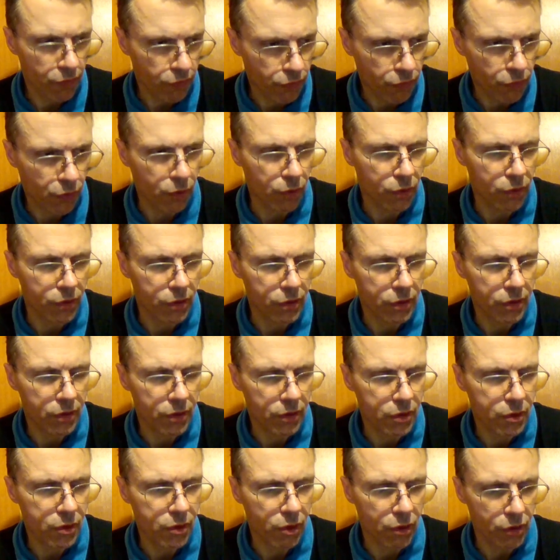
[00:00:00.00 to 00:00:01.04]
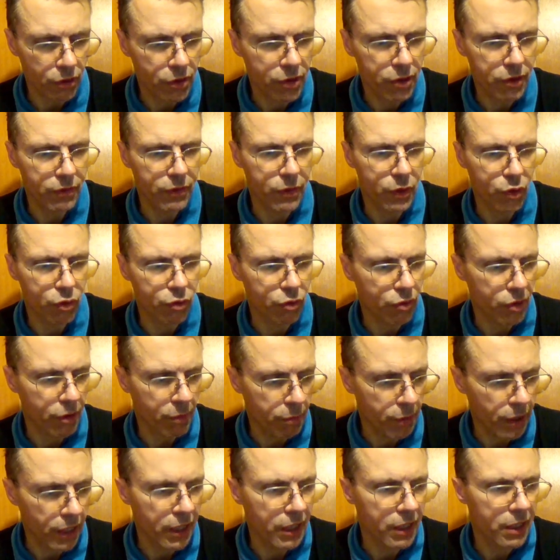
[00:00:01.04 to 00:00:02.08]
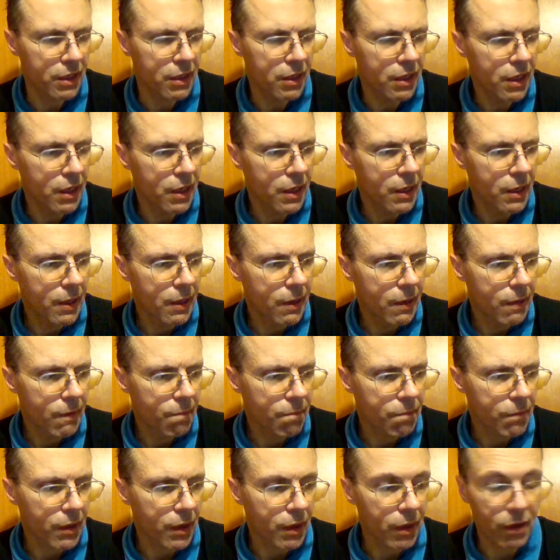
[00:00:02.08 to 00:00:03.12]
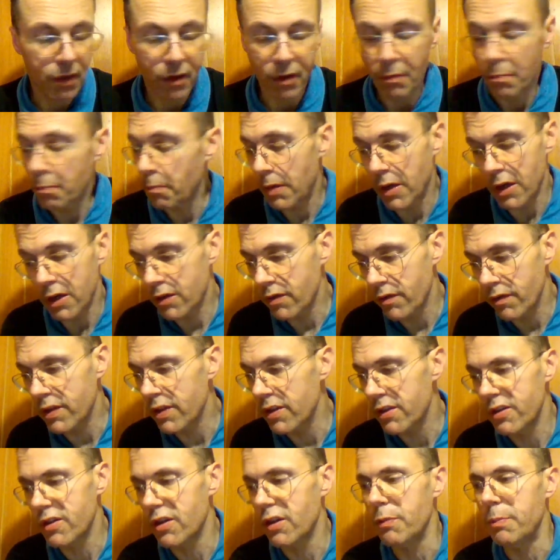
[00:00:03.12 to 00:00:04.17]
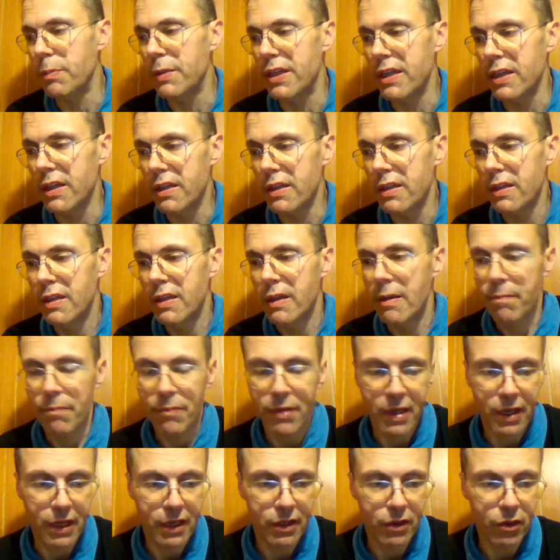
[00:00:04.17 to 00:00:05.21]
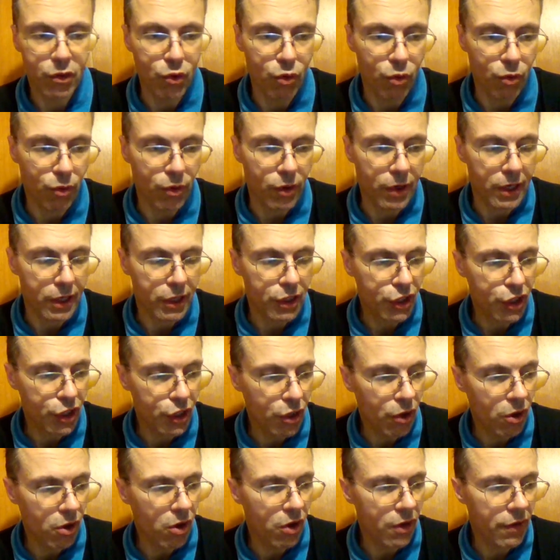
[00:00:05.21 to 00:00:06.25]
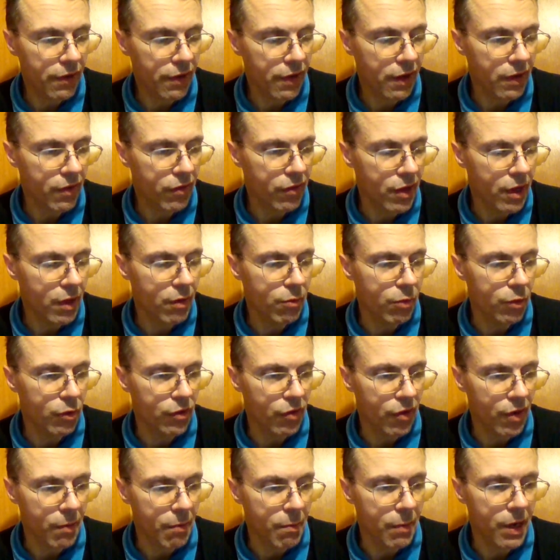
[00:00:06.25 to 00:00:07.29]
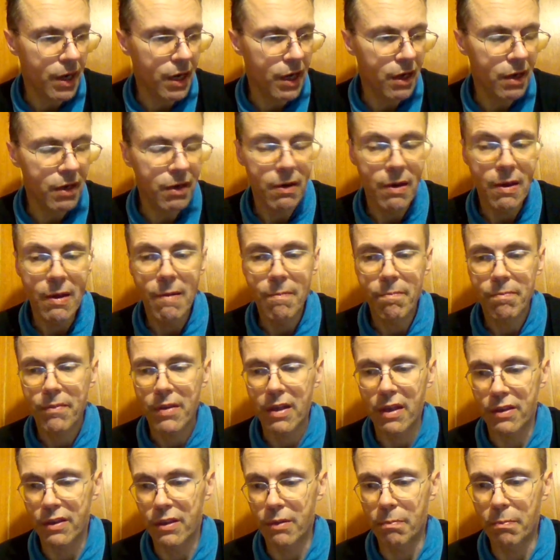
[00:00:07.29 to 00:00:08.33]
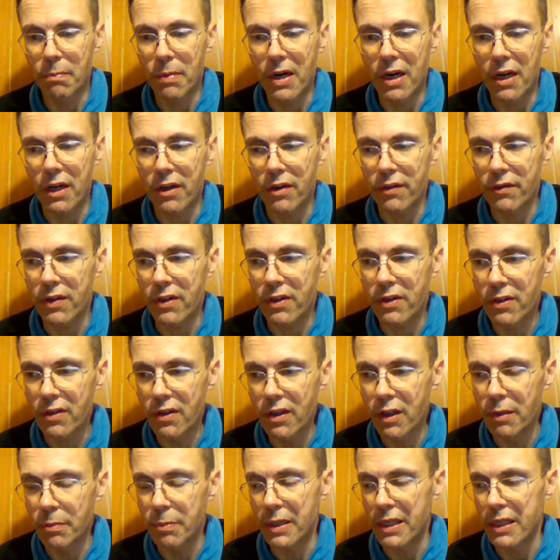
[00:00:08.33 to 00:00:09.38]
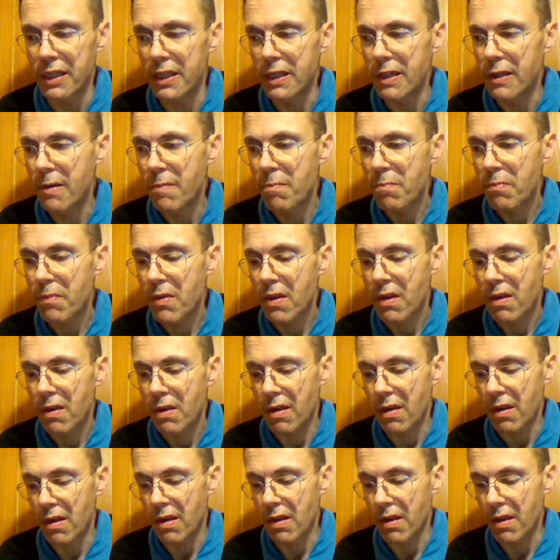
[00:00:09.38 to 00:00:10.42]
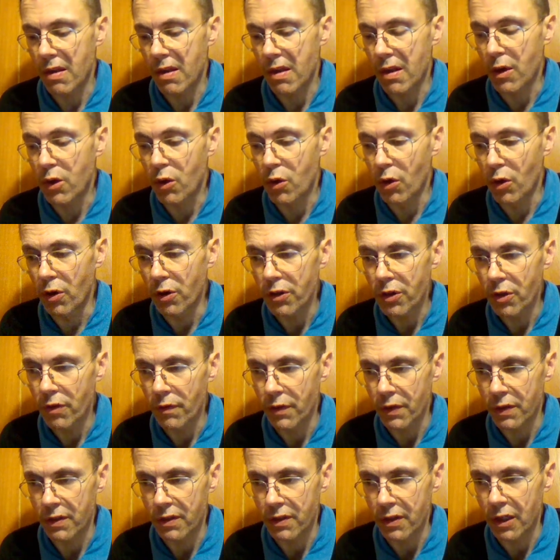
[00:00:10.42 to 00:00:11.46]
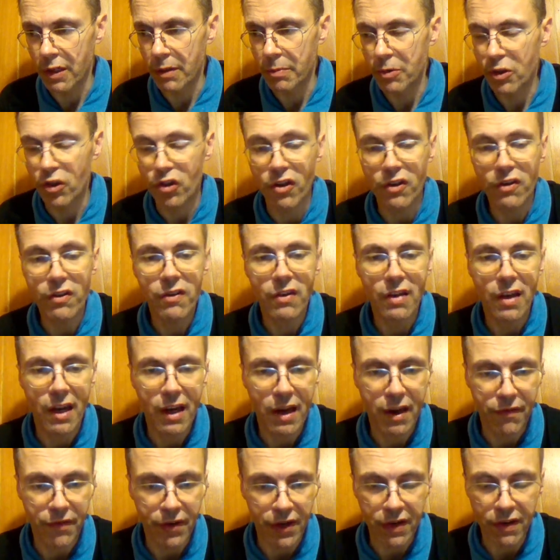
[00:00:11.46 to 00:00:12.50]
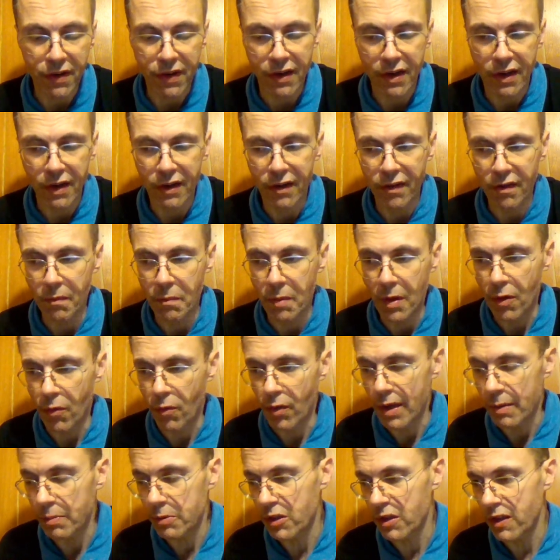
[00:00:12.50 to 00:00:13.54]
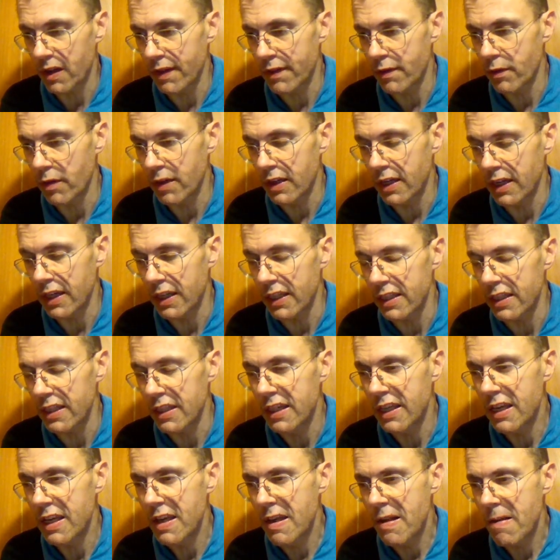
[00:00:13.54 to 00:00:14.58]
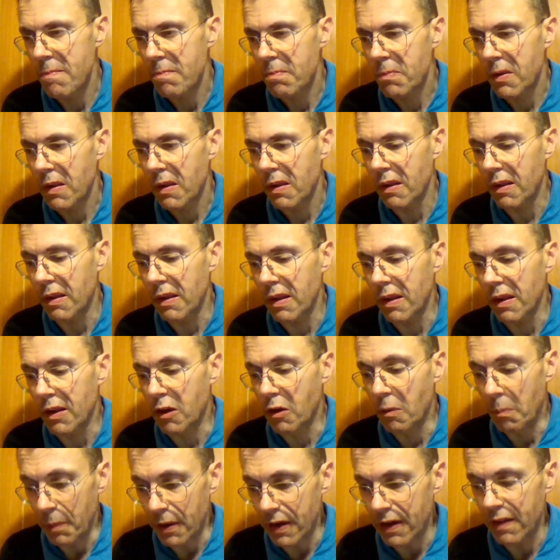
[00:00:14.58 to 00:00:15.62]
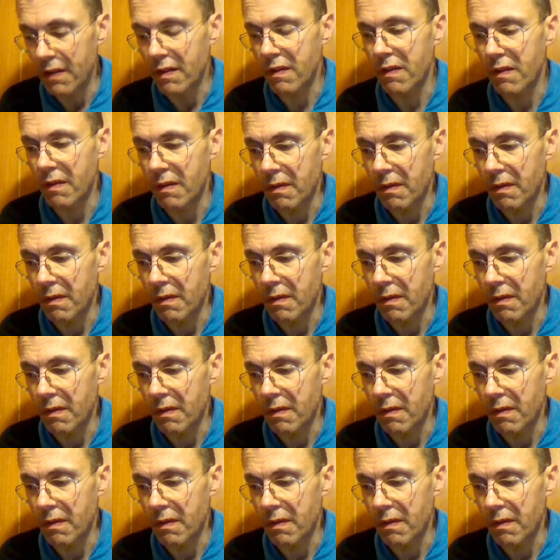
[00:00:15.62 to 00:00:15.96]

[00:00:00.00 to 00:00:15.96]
for Kosovo to remain part of the Serbia and to ensure that they would remain as a part of the Serbia. Uh, Kosovo Serbs, just as I have indicated on my website tonight, uh, committed